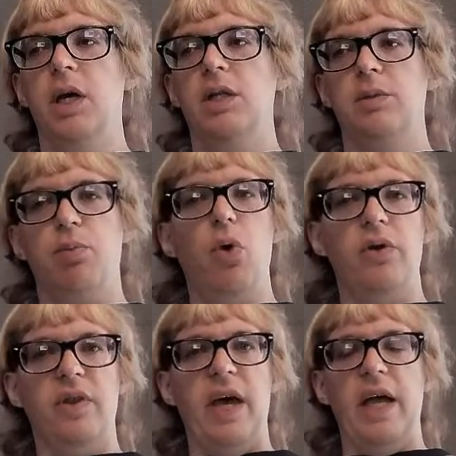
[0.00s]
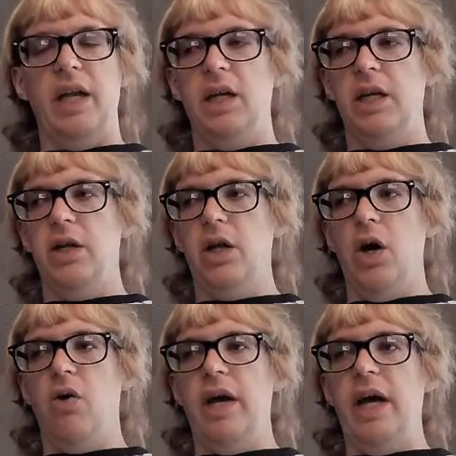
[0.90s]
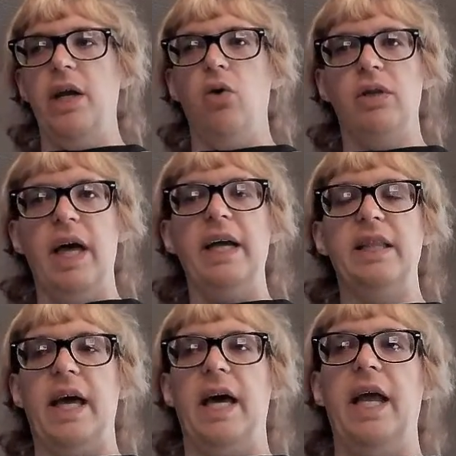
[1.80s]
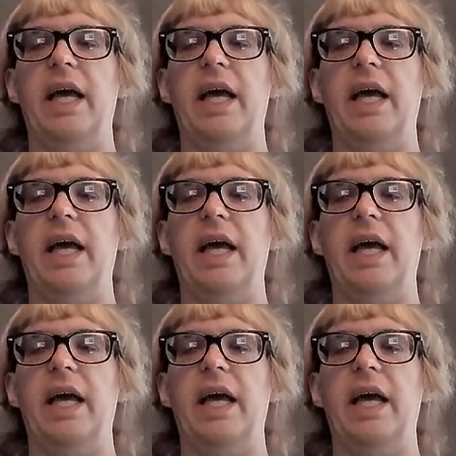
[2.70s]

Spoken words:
support that, and I don't like that.